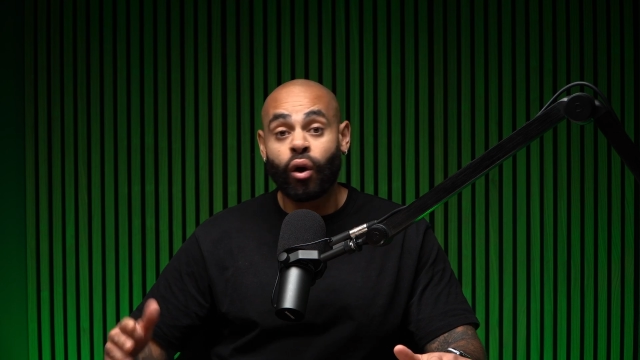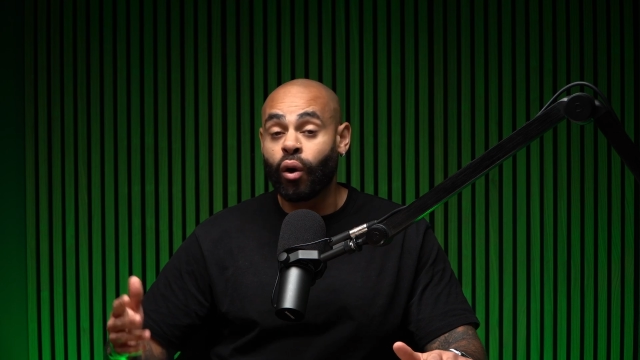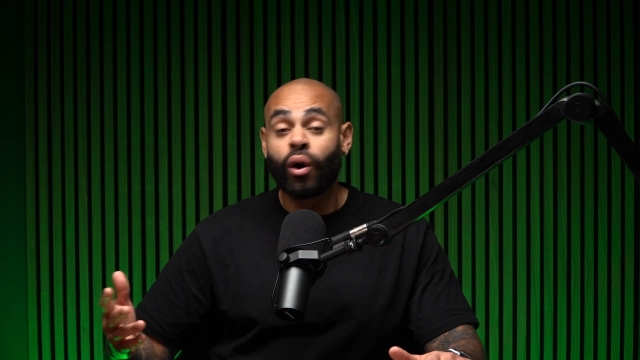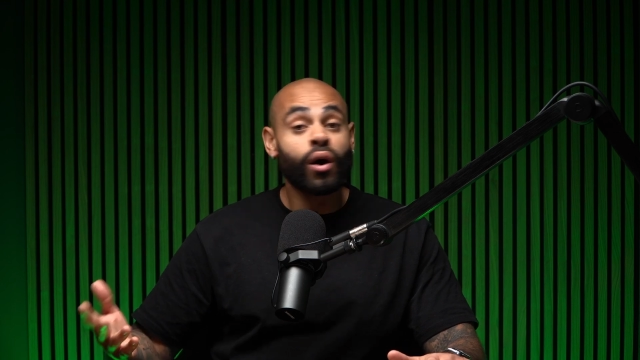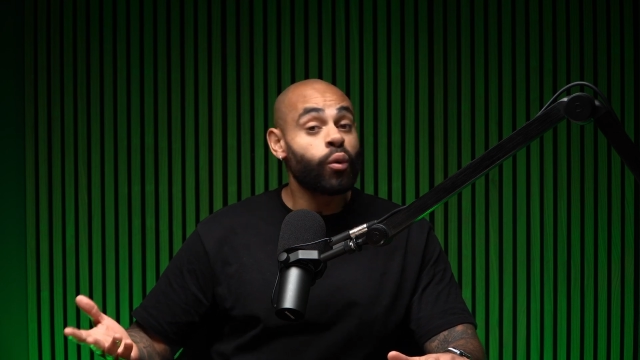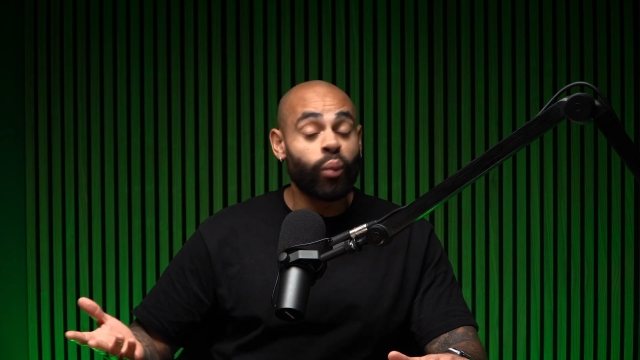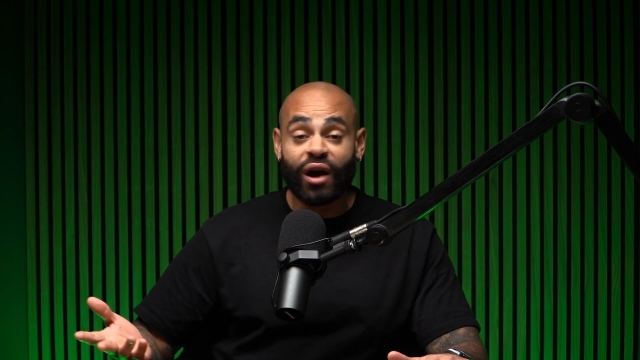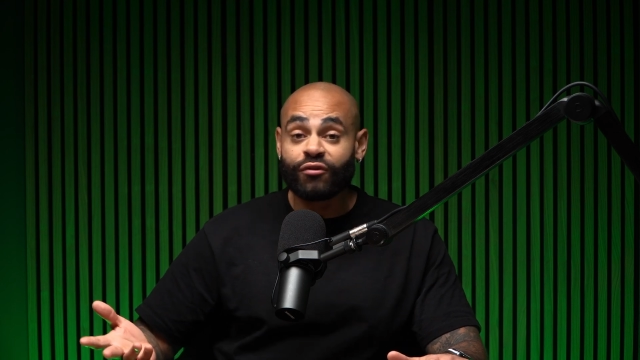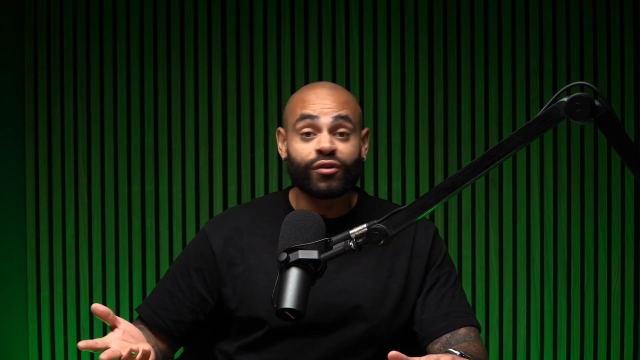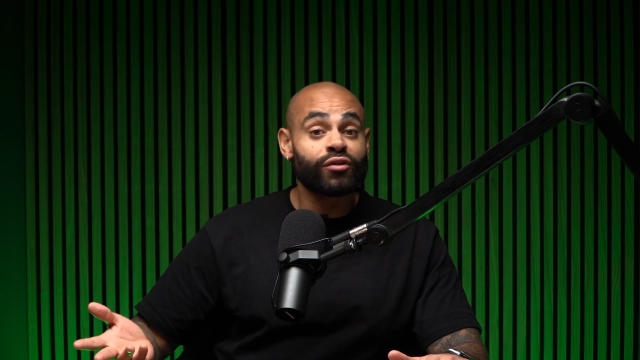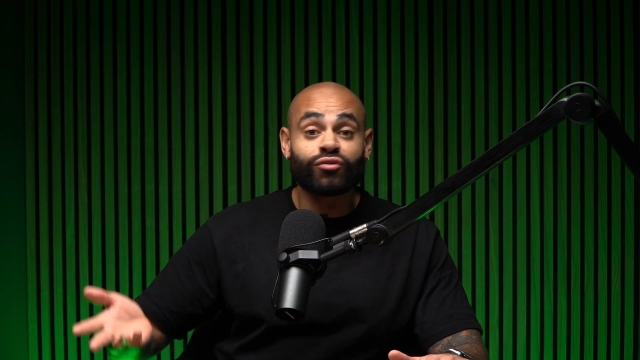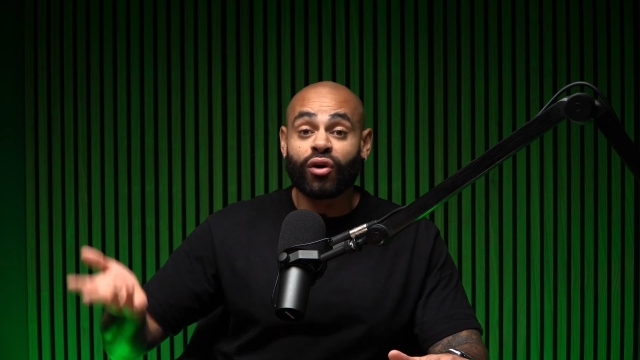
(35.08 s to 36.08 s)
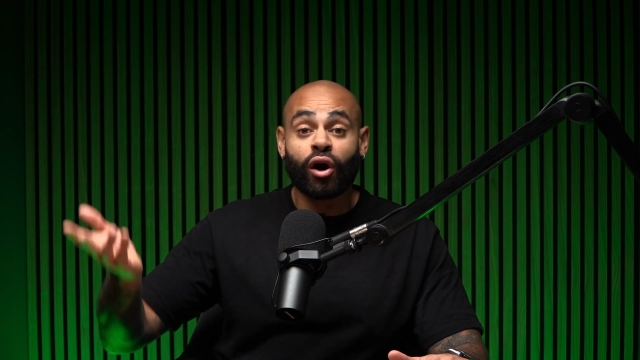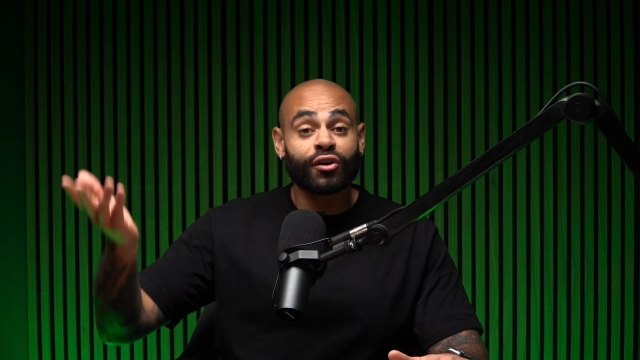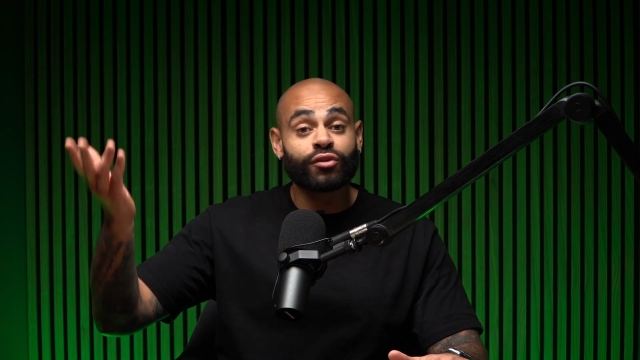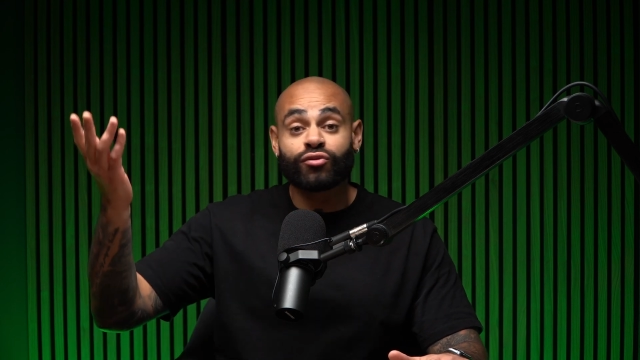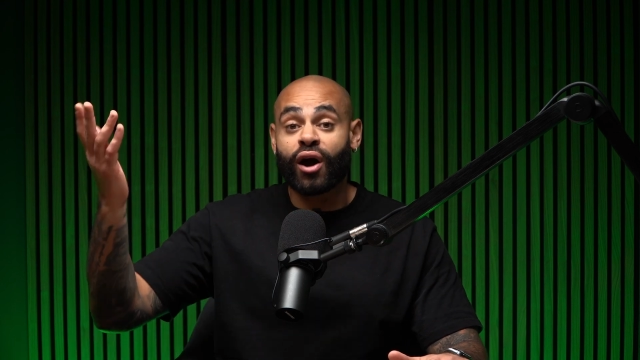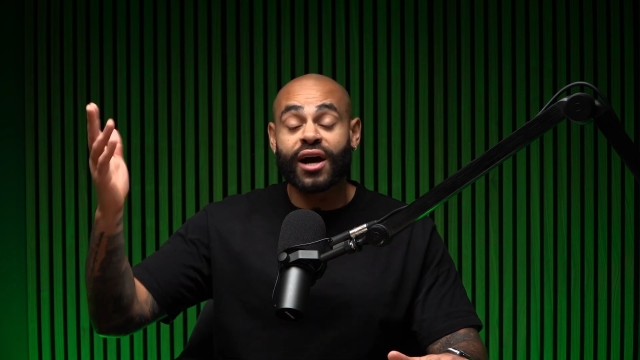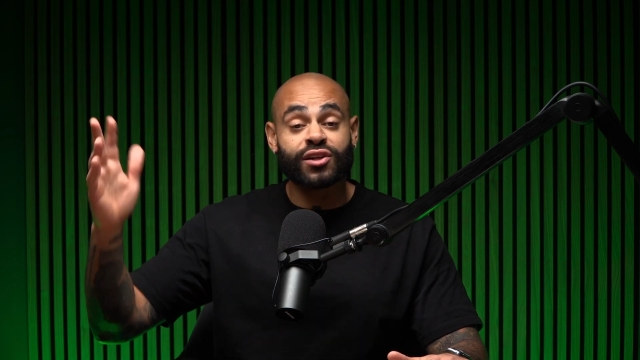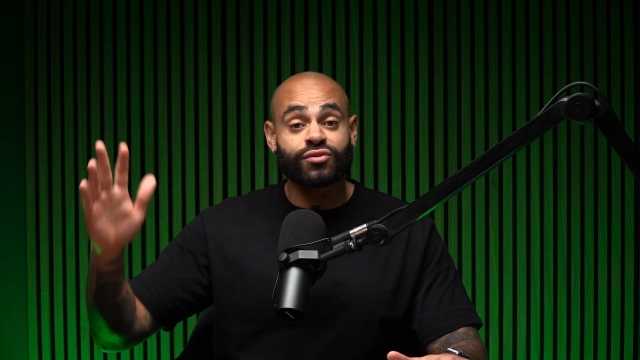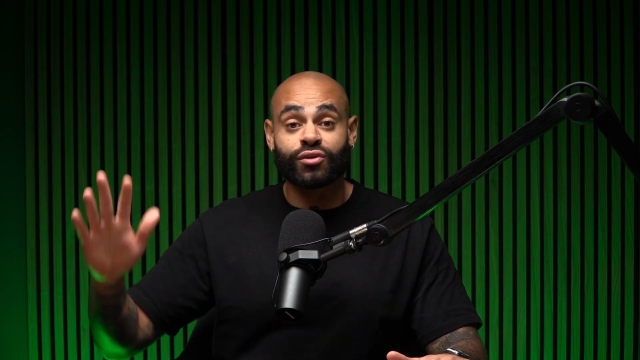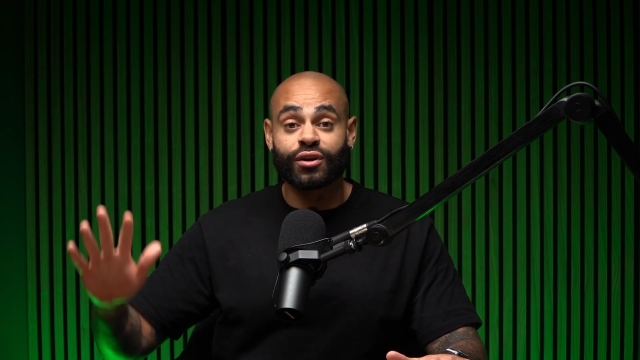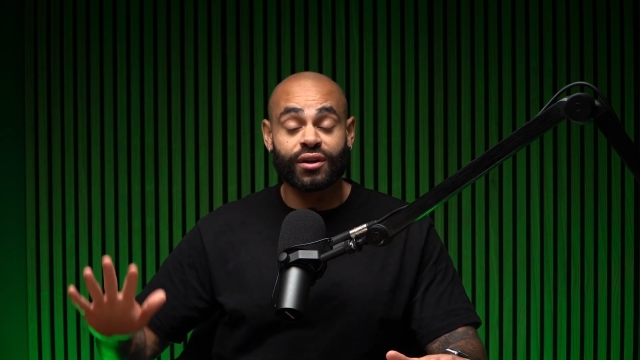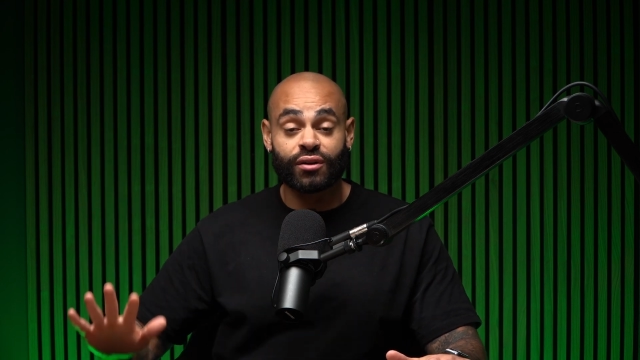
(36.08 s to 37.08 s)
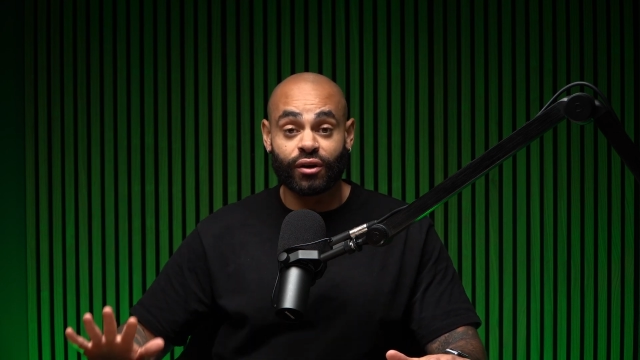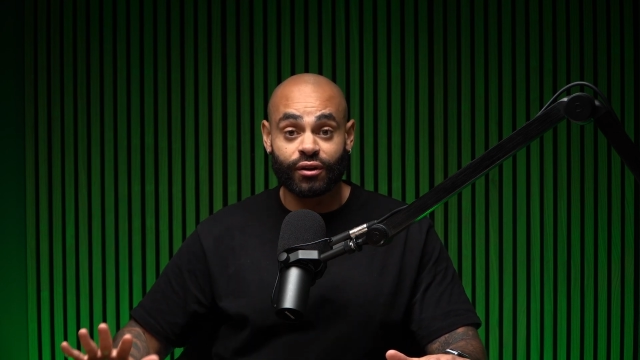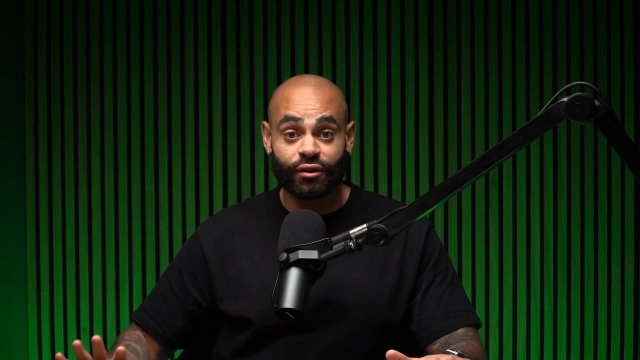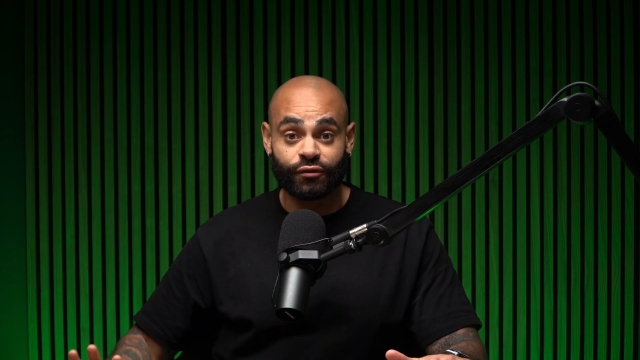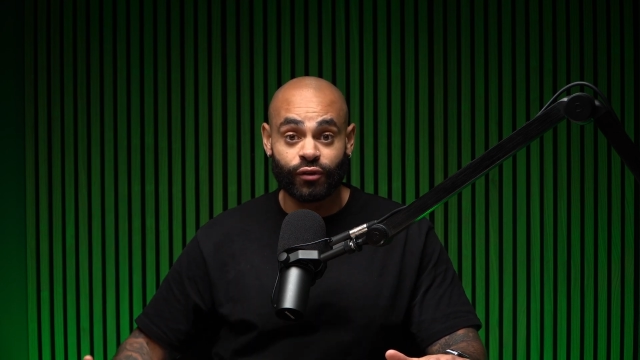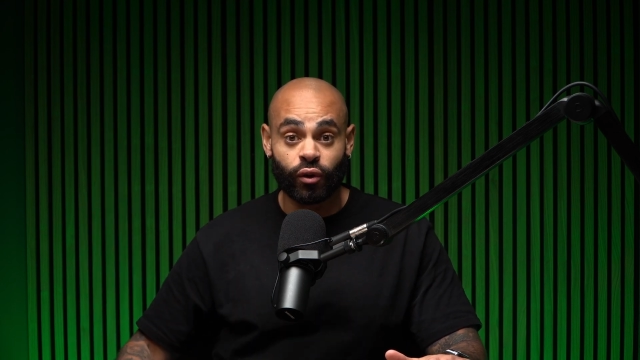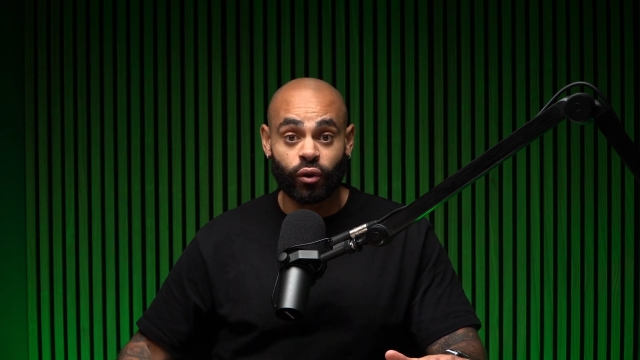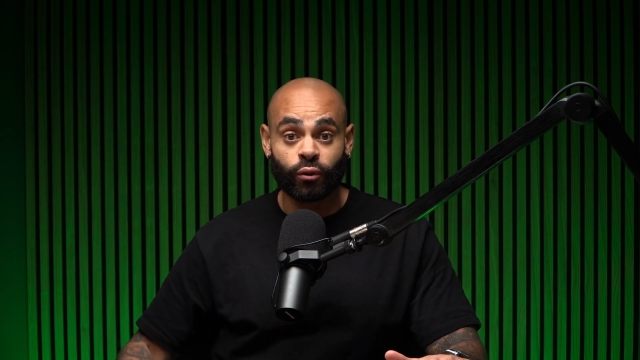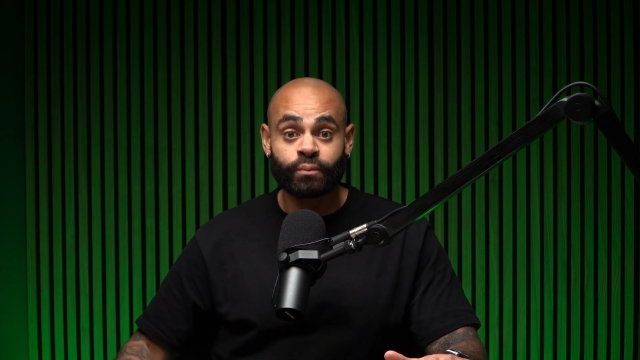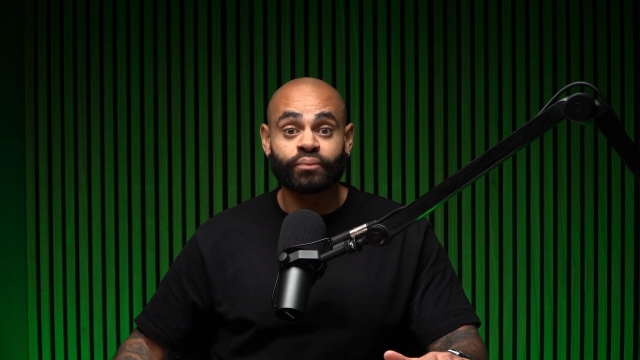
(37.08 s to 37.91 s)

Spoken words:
or whether on the rise or on the fall.